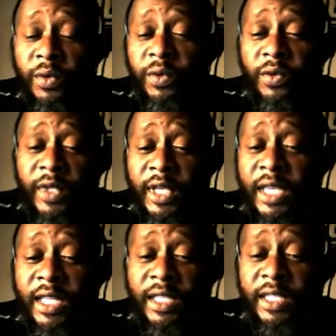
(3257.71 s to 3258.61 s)

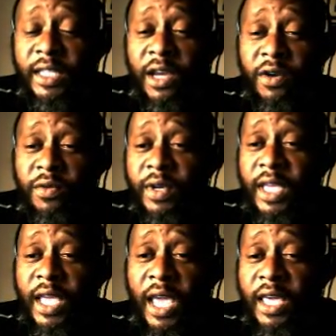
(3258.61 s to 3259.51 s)
through the
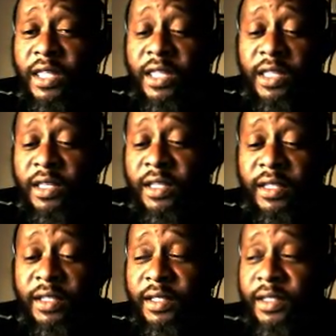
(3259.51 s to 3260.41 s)

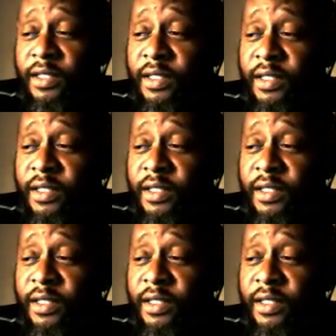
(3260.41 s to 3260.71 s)
interrogation.